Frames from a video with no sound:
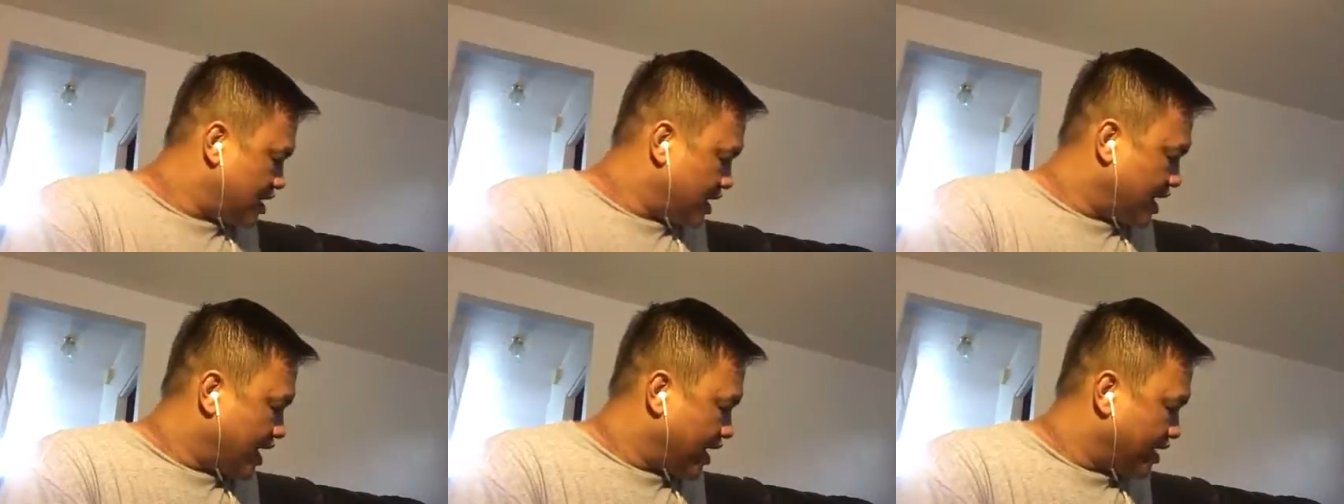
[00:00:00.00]

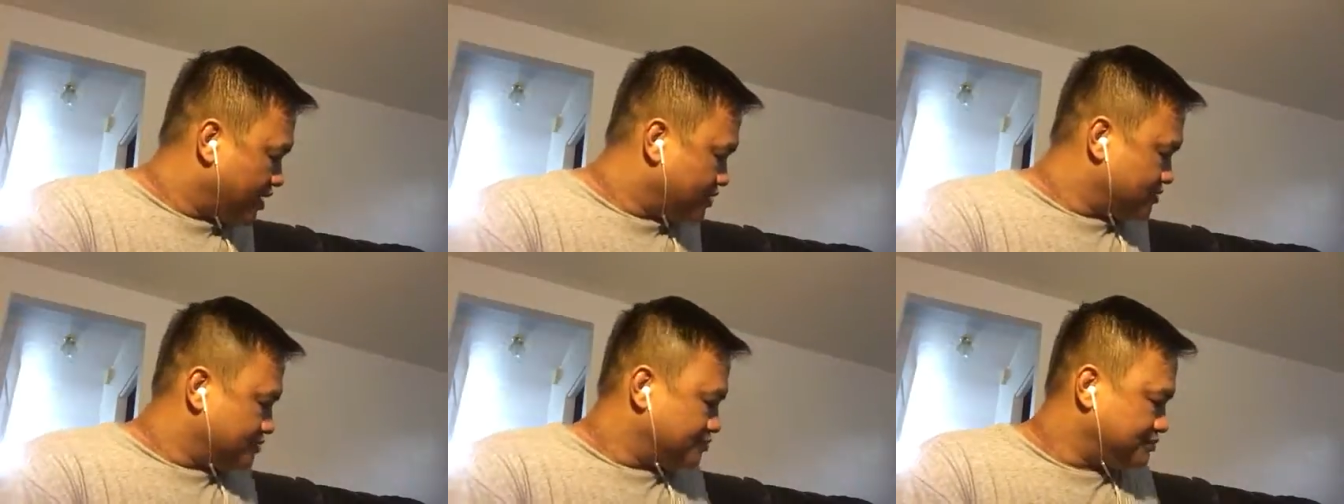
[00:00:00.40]

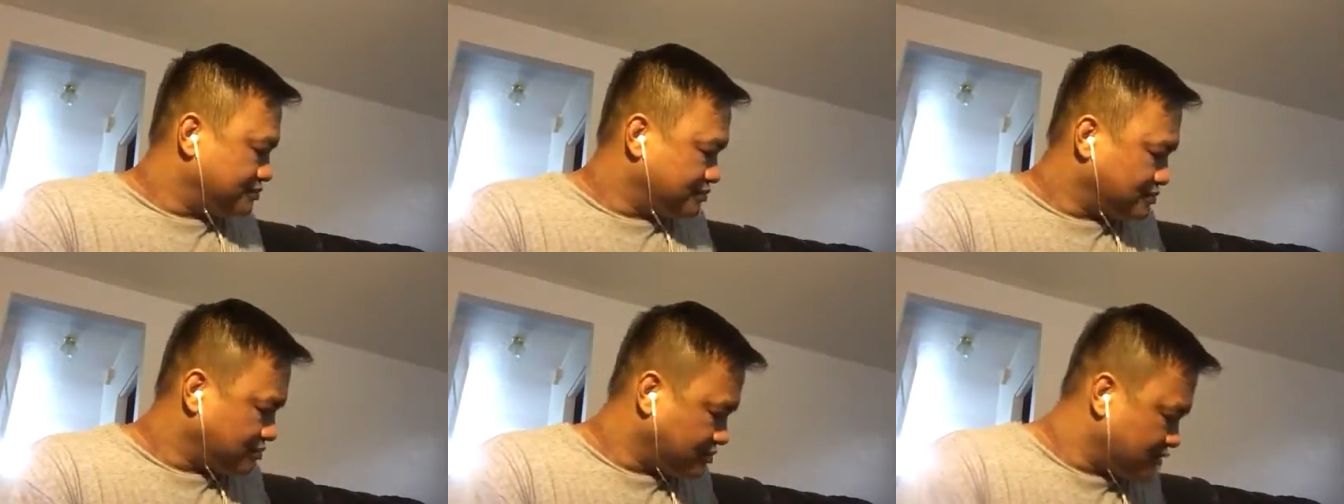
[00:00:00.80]
And
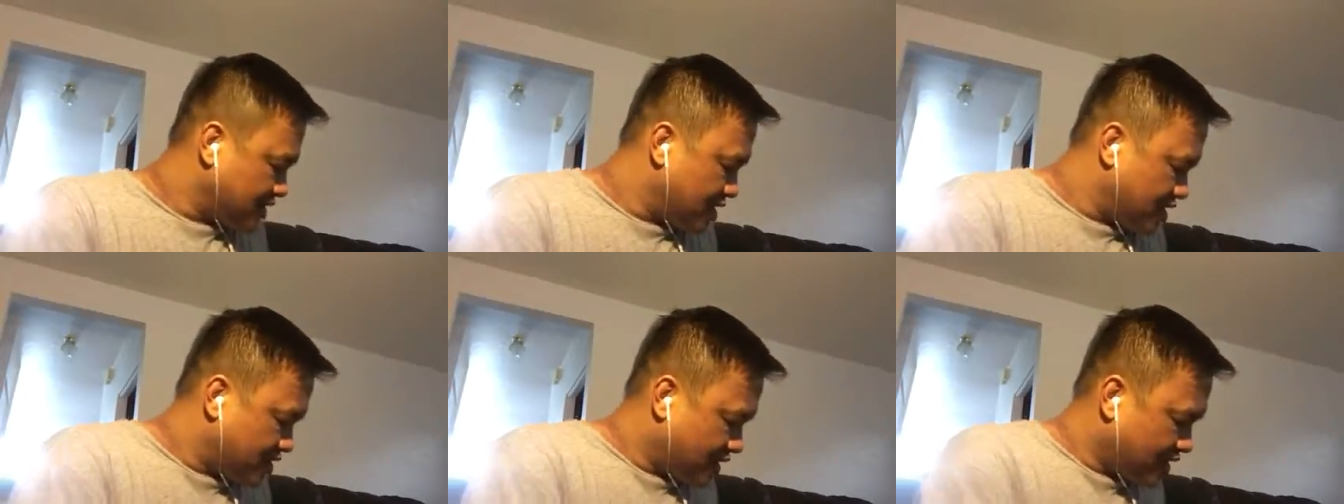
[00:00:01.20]

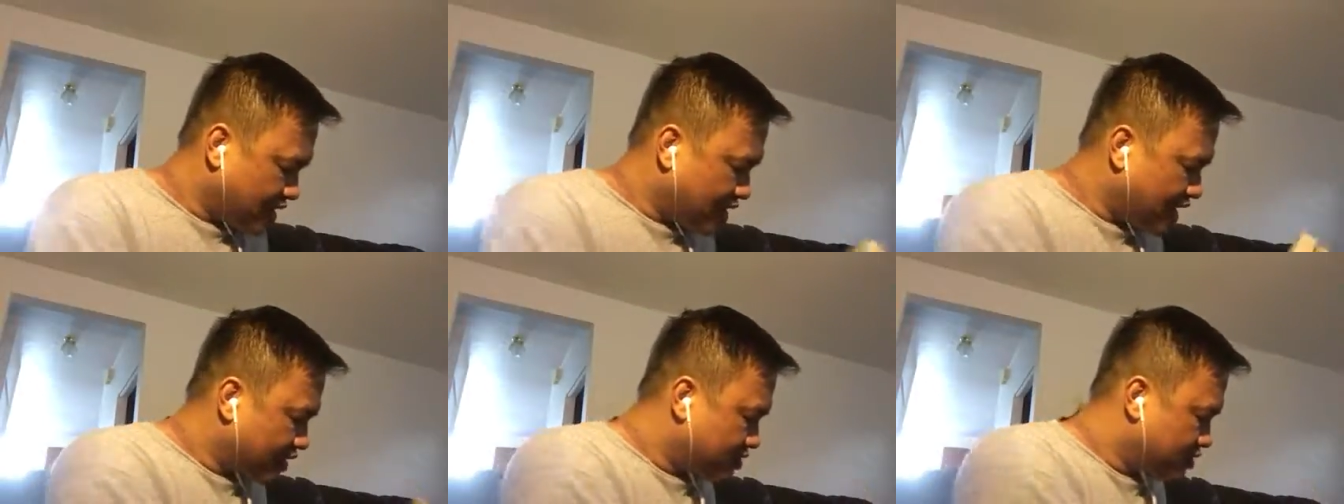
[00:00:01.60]
then I
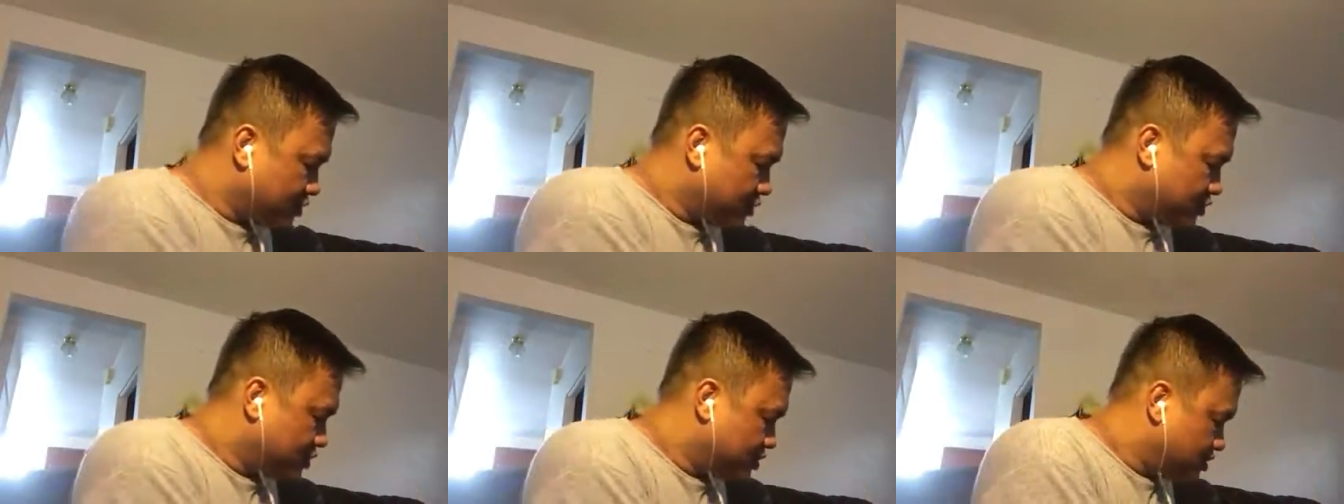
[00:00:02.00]
like
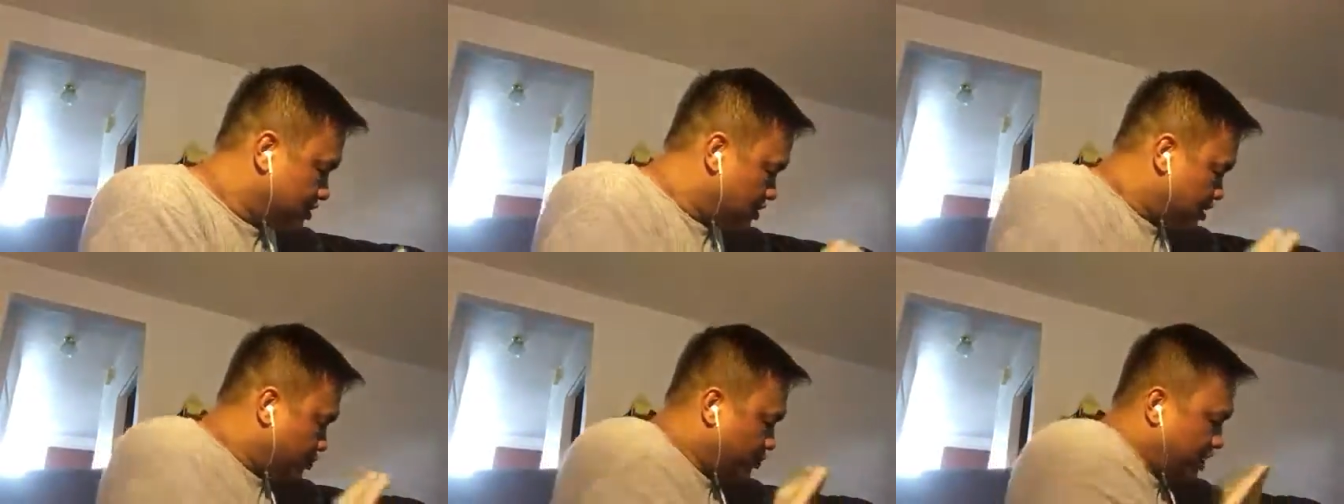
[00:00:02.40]
to
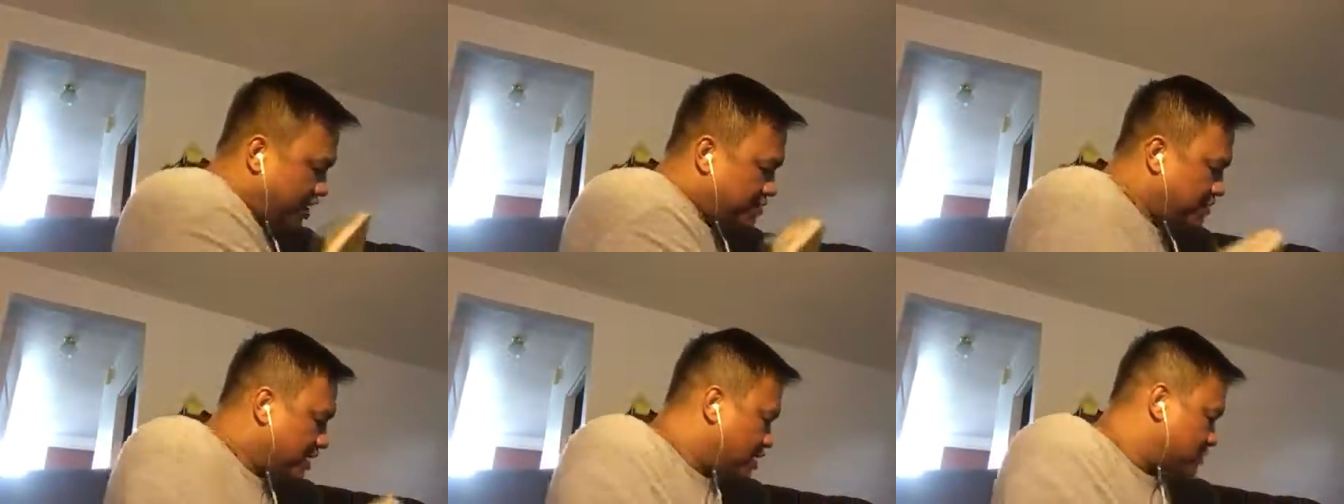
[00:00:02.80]
read
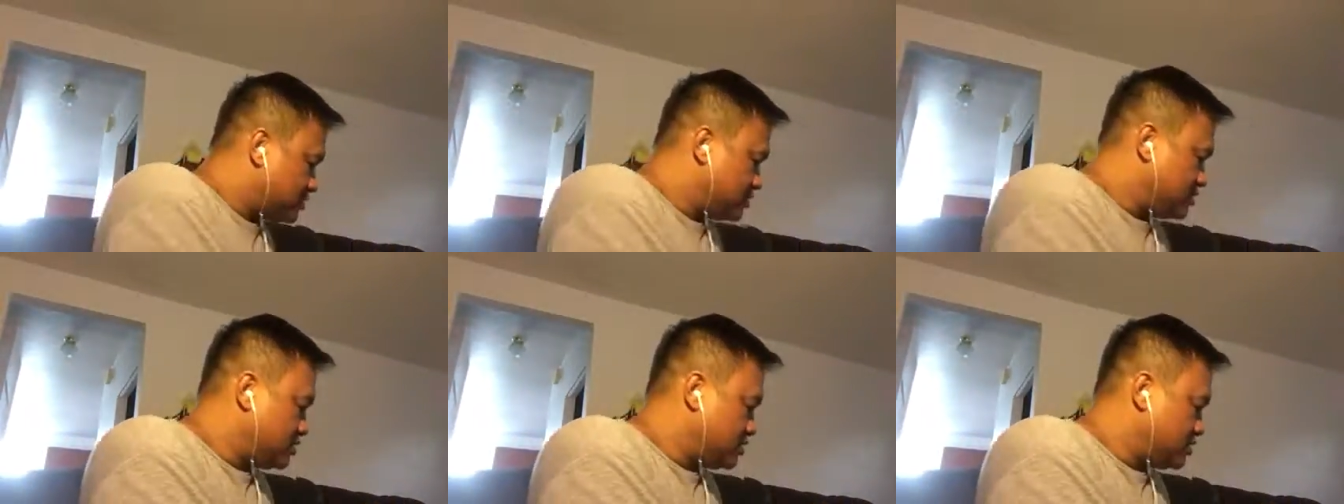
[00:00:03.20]
about